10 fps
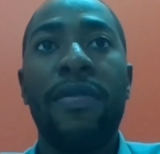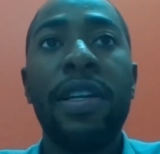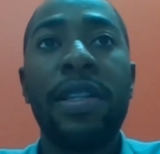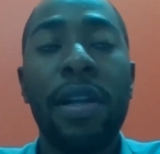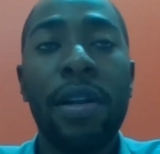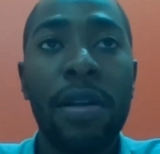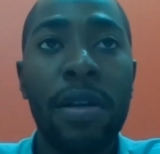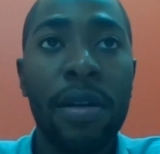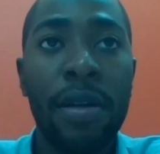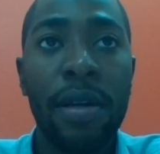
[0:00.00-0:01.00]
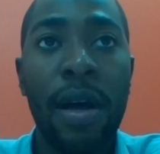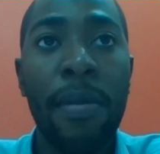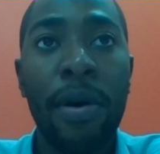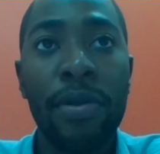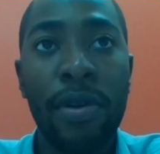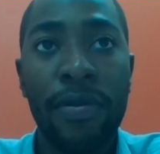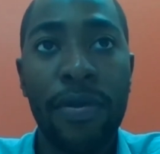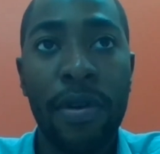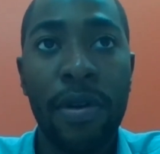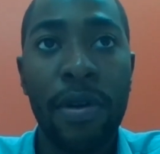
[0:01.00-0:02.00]
you have little uh,
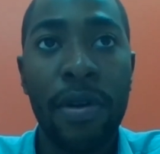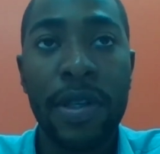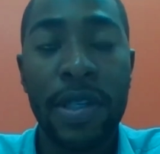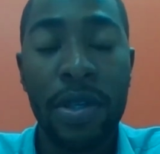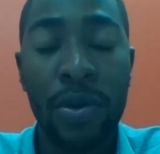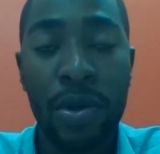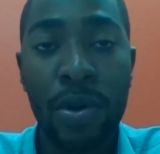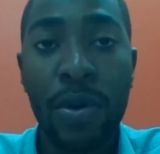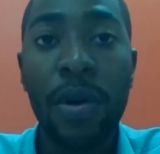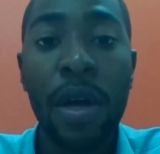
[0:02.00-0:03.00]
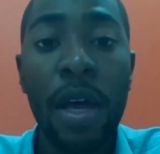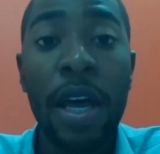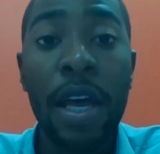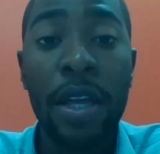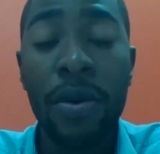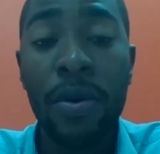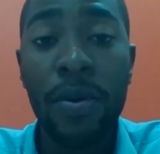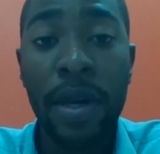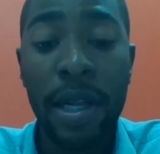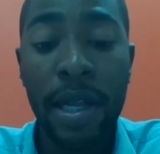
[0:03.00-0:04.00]
amount of uh, co2
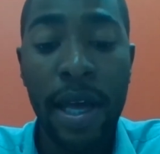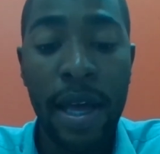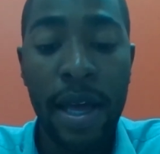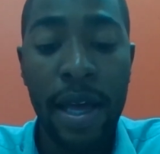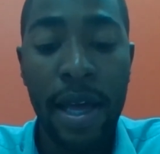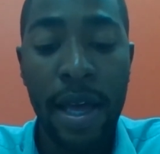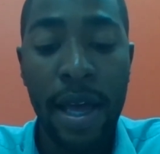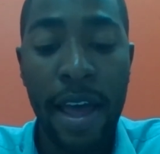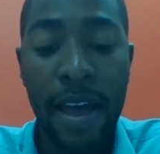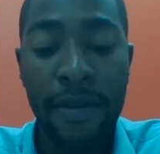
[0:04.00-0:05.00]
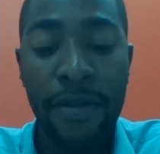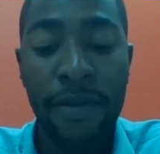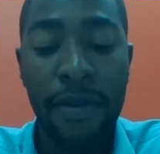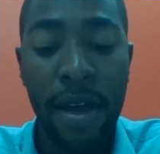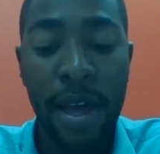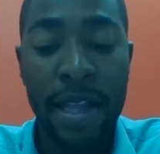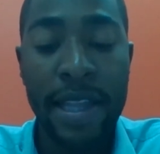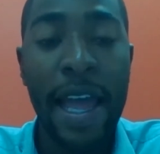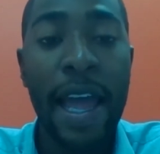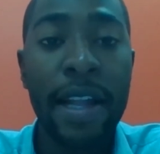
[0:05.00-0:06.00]
you will have
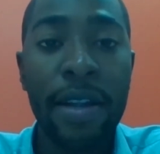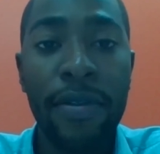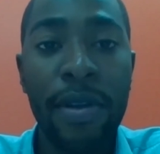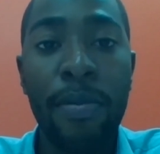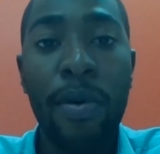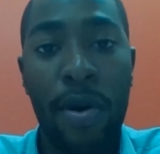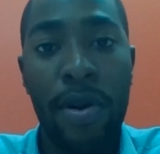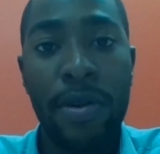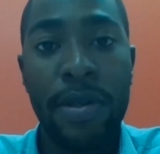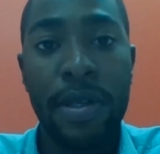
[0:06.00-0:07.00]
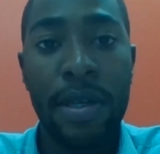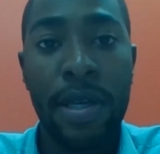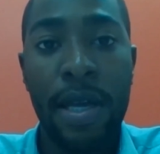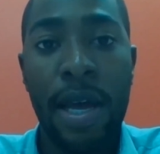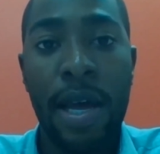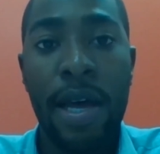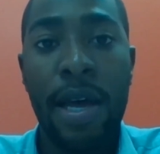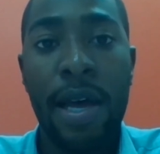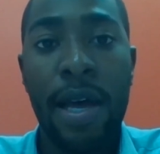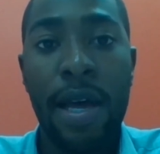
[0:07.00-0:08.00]
at the end of the burners
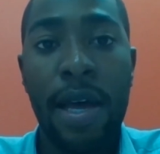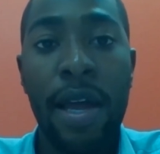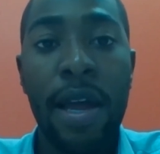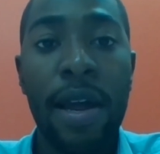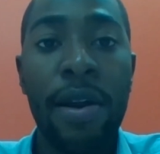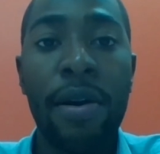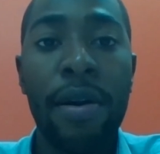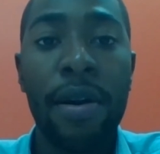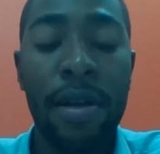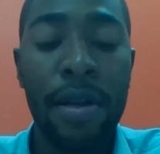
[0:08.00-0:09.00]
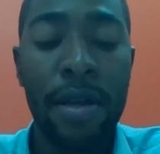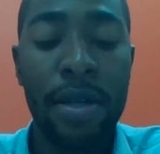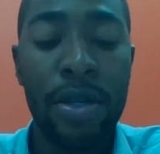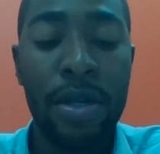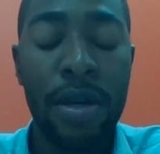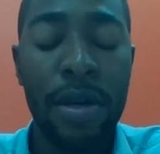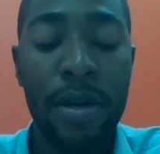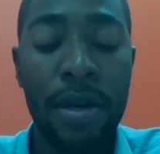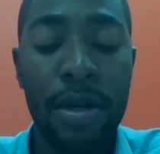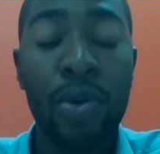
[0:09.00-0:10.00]
uh, air
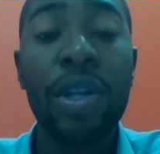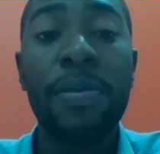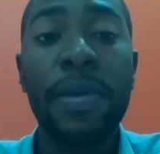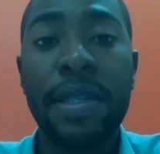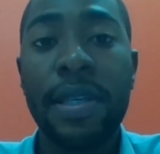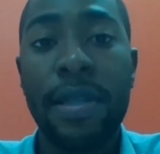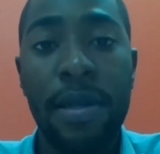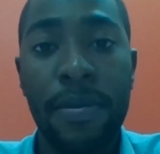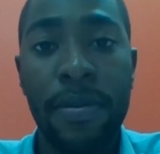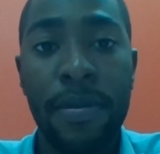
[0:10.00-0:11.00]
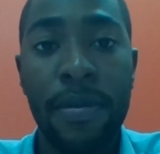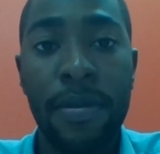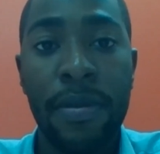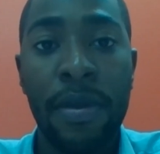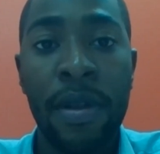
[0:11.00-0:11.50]
uh, treatment system